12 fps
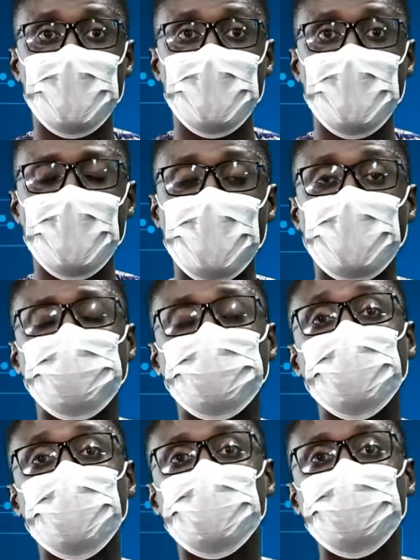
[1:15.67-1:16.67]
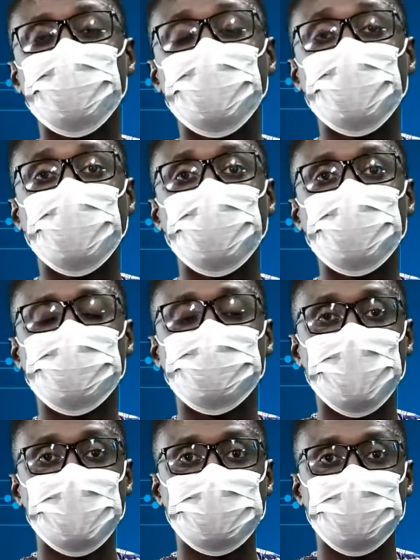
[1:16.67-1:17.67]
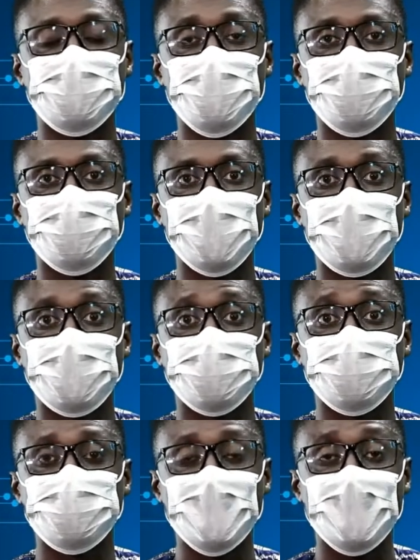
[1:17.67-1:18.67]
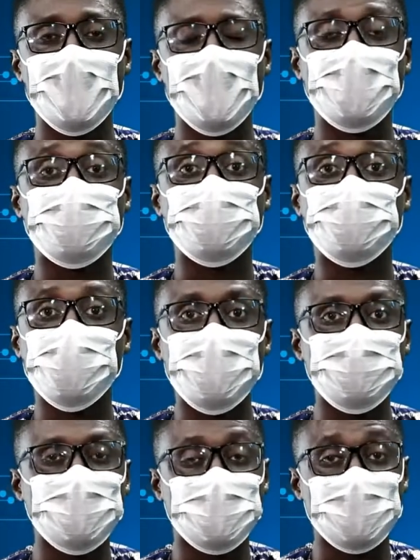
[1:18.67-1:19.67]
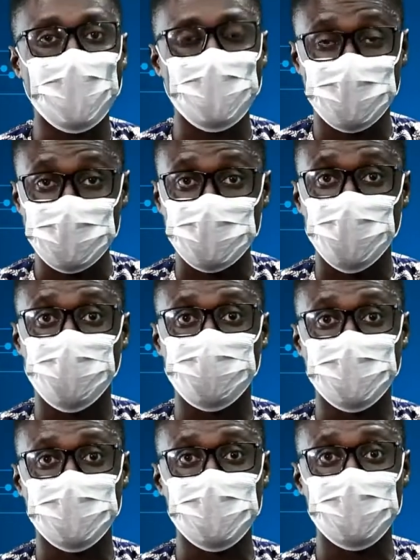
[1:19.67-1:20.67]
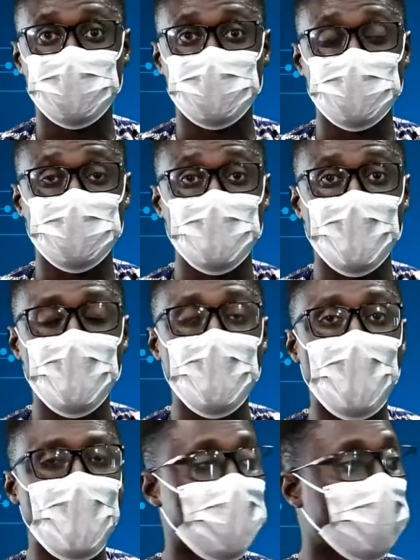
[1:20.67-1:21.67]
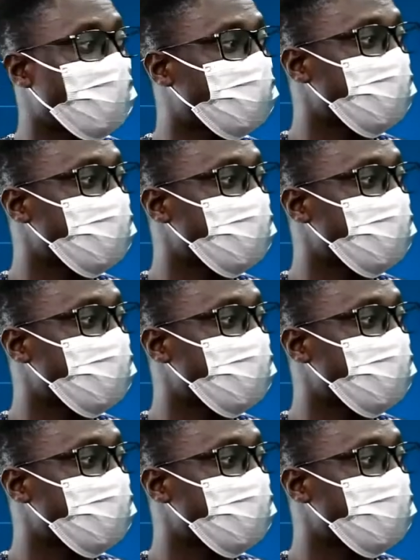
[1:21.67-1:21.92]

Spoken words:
And I'm going to be your host, Benjamin Ofeado. And to join me to have this conversation, I have to